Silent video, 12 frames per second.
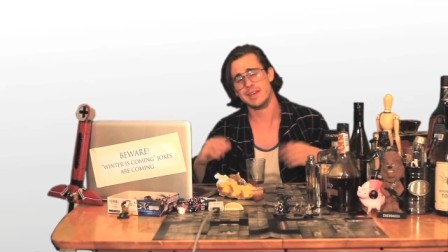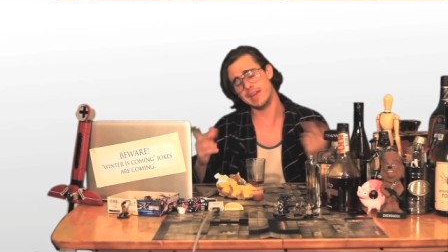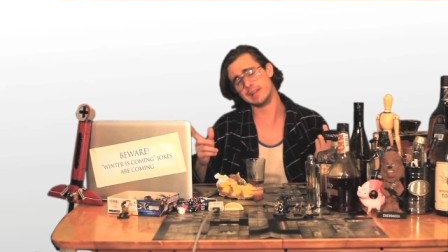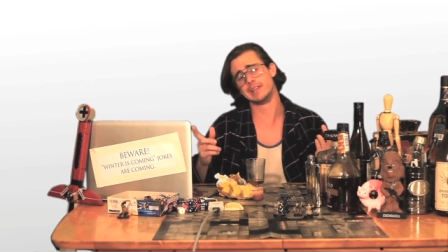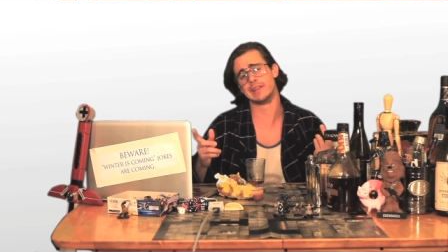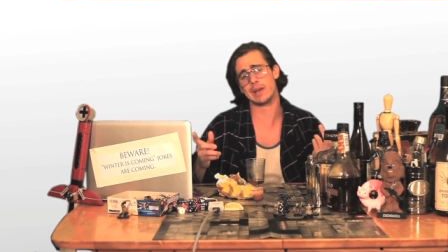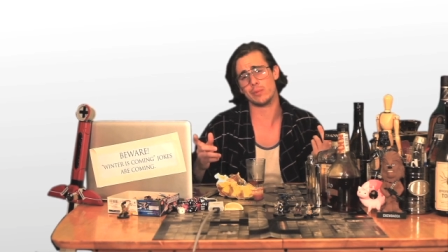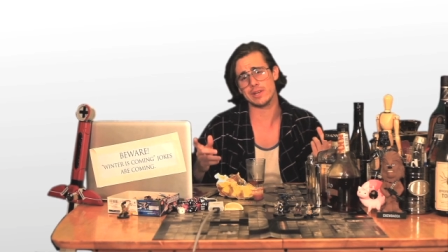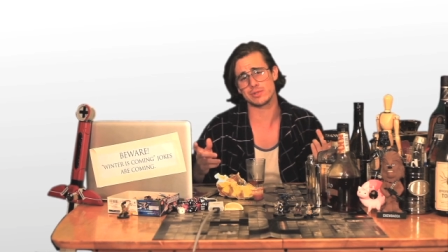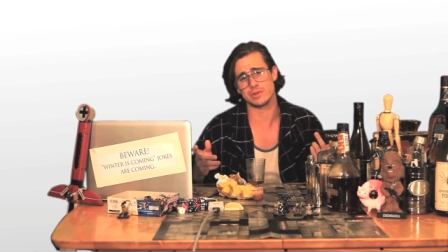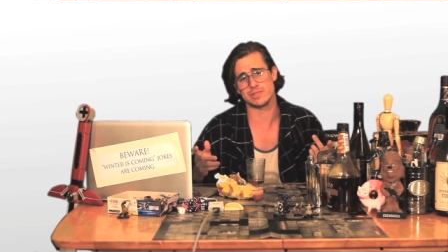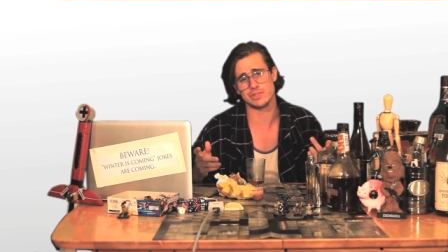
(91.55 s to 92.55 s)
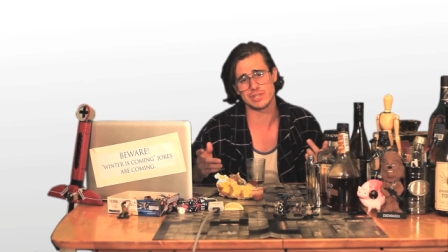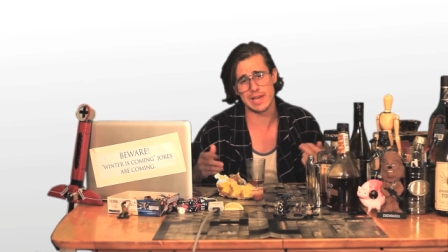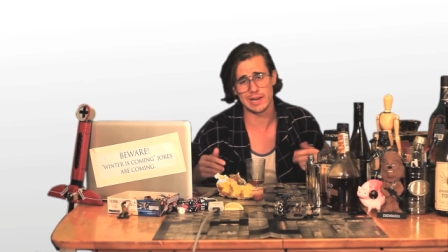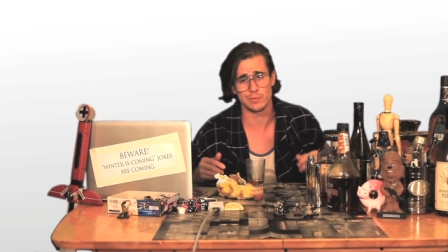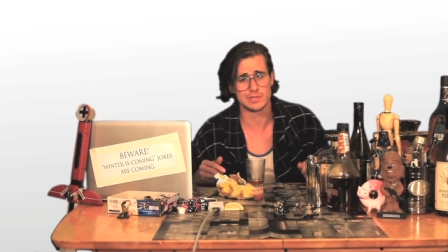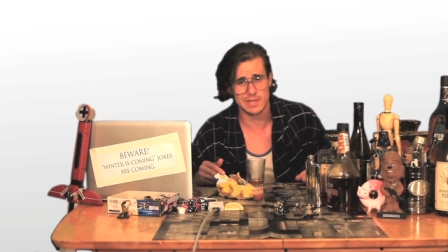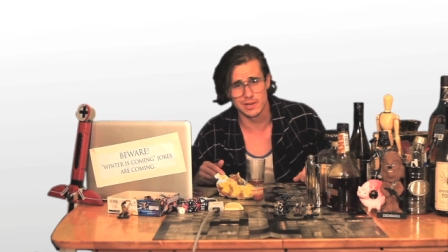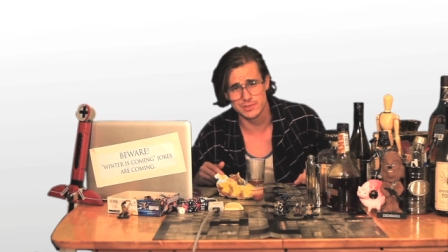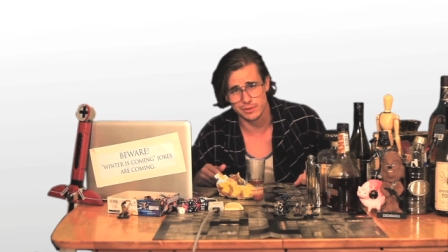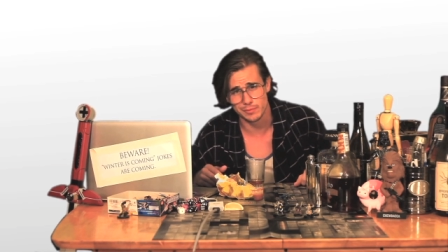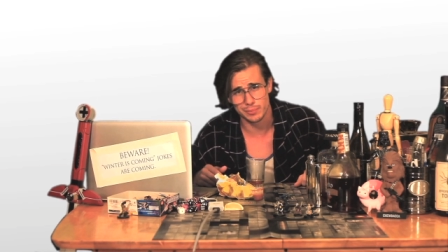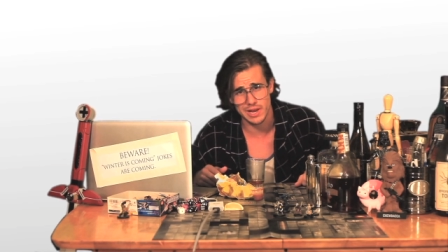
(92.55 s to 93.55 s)
England, like Westeros and China, was also
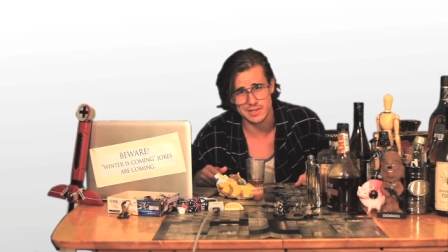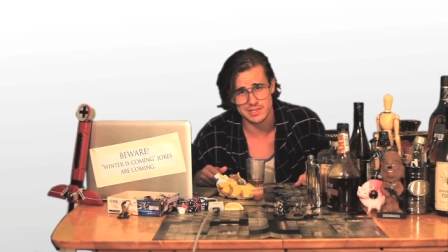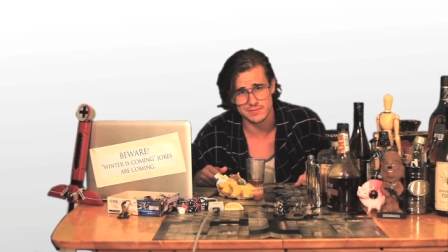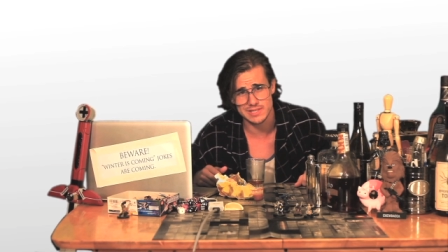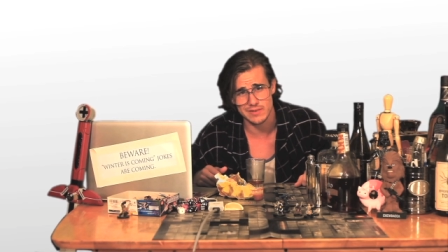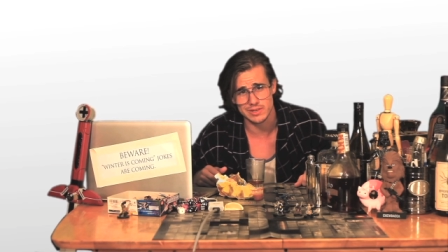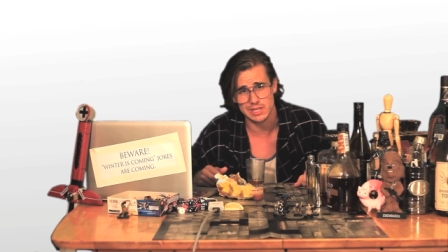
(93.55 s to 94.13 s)
comprised of 7